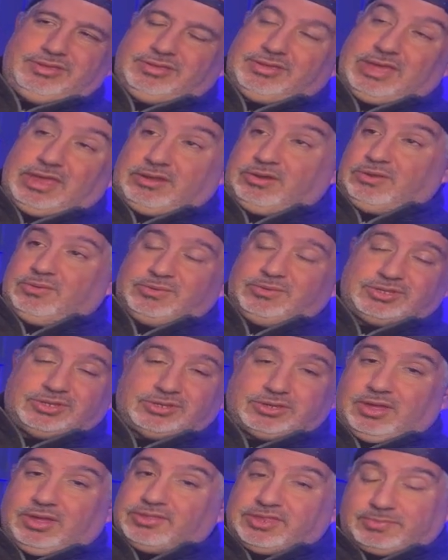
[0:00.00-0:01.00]
I don't know what
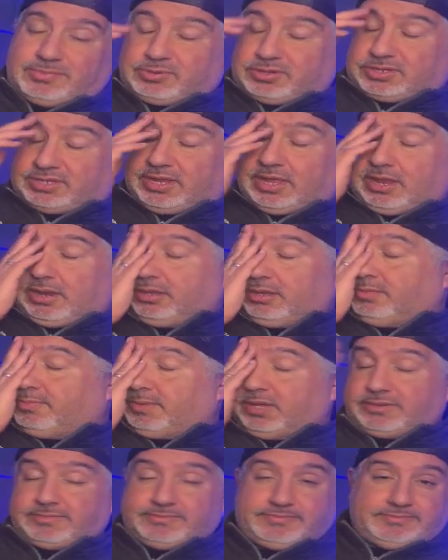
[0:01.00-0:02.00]
you call these personalities,
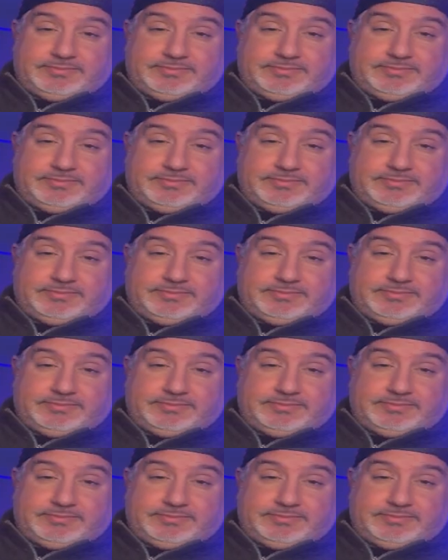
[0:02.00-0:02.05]
but